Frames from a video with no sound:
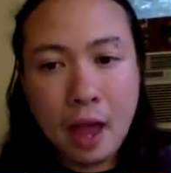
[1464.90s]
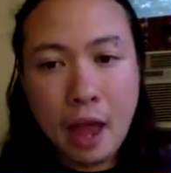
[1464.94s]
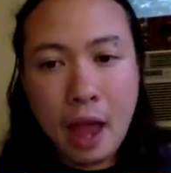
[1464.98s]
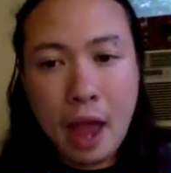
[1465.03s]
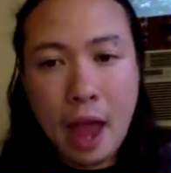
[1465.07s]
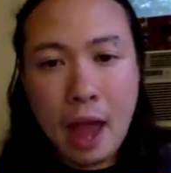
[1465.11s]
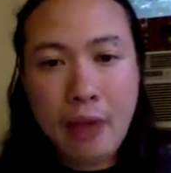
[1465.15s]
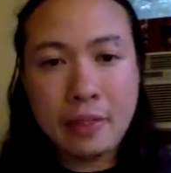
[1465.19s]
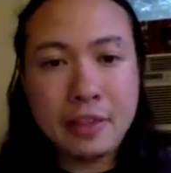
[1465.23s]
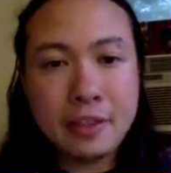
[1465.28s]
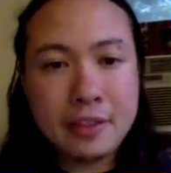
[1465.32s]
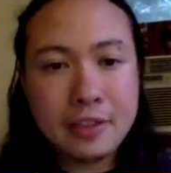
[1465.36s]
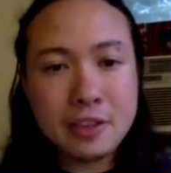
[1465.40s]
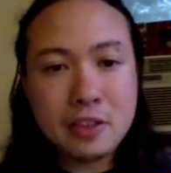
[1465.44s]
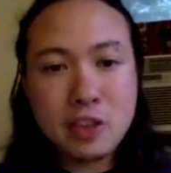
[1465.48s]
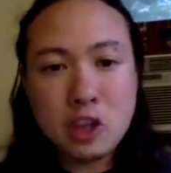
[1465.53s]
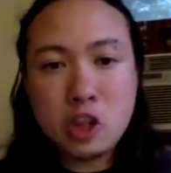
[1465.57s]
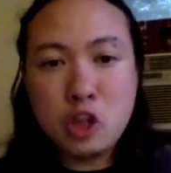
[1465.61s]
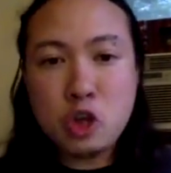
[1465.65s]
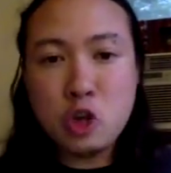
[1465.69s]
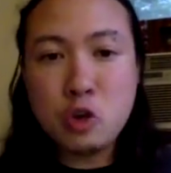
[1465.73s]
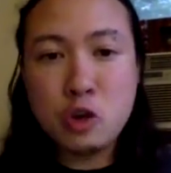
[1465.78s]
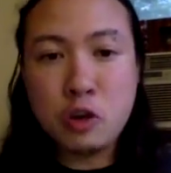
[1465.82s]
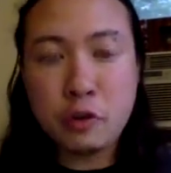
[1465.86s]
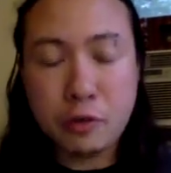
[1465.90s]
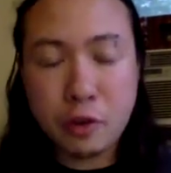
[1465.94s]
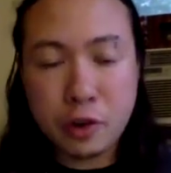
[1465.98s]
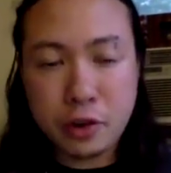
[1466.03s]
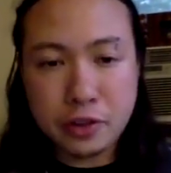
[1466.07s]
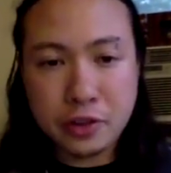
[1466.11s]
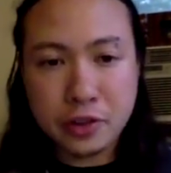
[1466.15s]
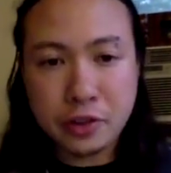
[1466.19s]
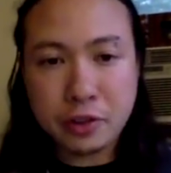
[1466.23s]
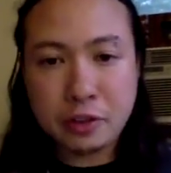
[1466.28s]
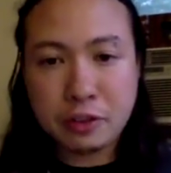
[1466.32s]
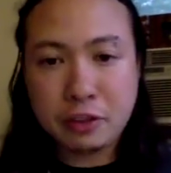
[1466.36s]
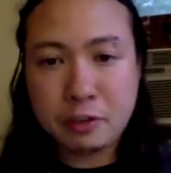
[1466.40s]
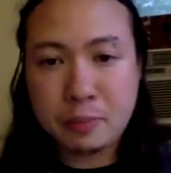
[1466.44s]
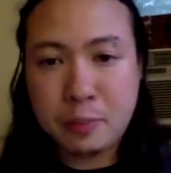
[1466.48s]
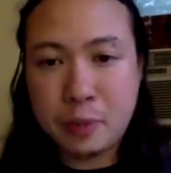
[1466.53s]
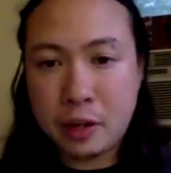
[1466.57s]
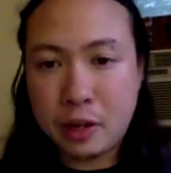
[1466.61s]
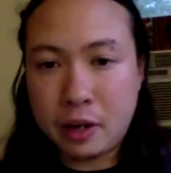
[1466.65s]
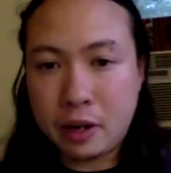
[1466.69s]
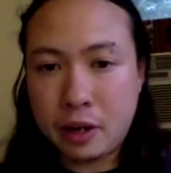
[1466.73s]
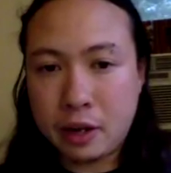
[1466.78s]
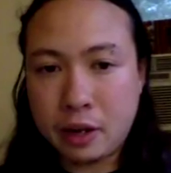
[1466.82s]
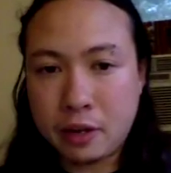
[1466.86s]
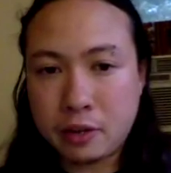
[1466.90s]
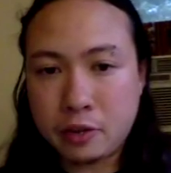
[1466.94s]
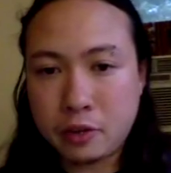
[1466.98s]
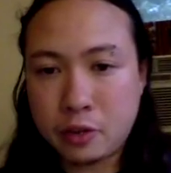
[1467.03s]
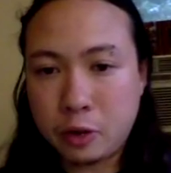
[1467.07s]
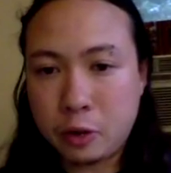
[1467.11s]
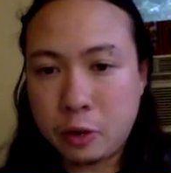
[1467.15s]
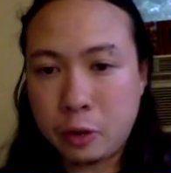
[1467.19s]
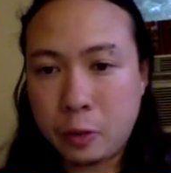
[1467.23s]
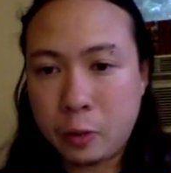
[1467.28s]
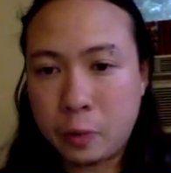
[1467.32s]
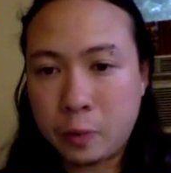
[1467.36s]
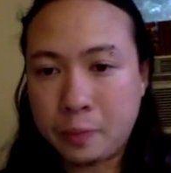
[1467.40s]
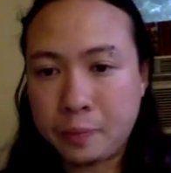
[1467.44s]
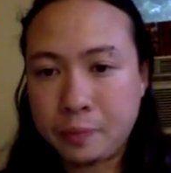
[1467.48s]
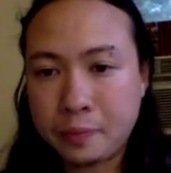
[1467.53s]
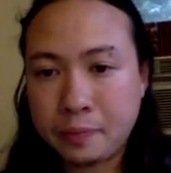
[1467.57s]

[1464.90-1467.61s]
And this is a universal experience too.